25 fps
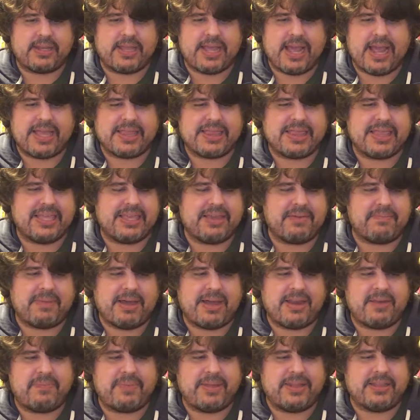I think it
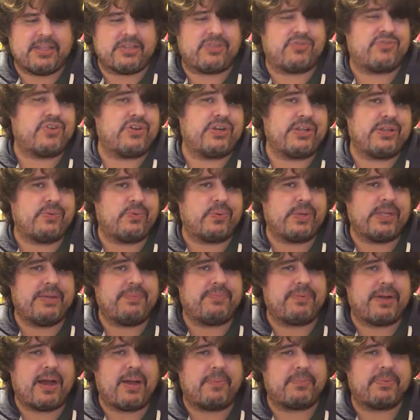might have been this really
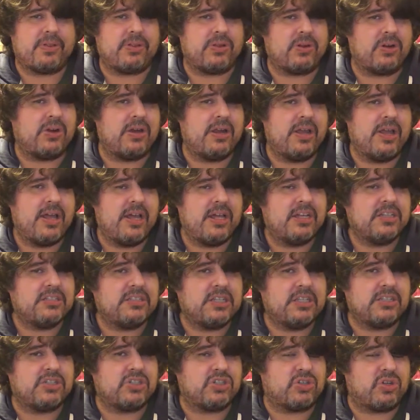popular
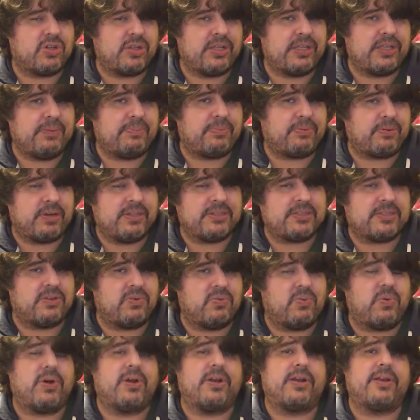digitally
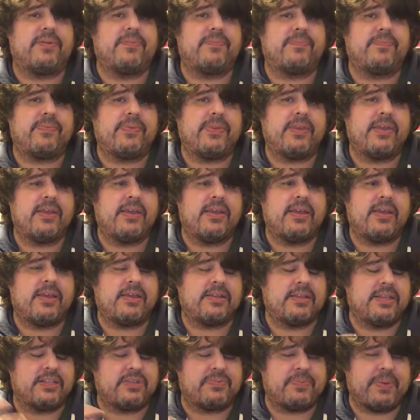printed one
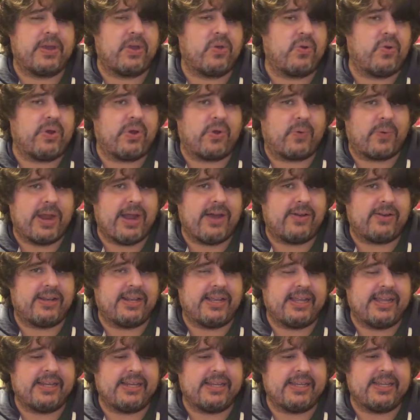that's been going around
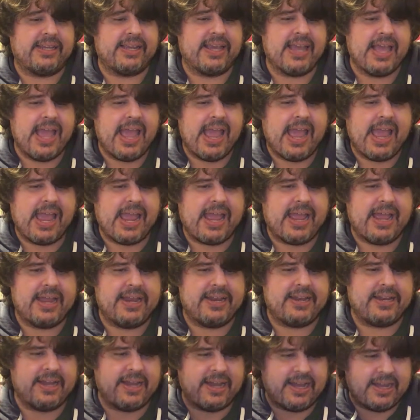lately,
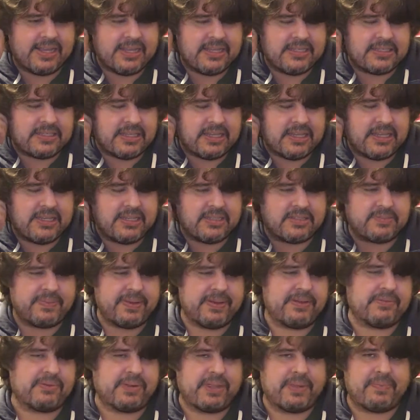and he's
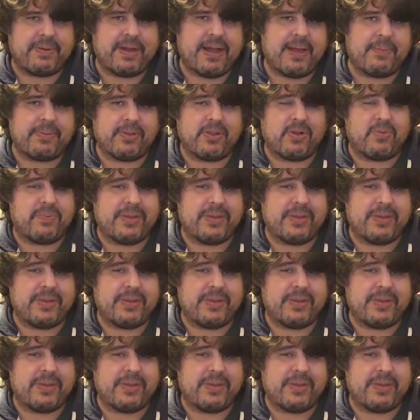been really popular.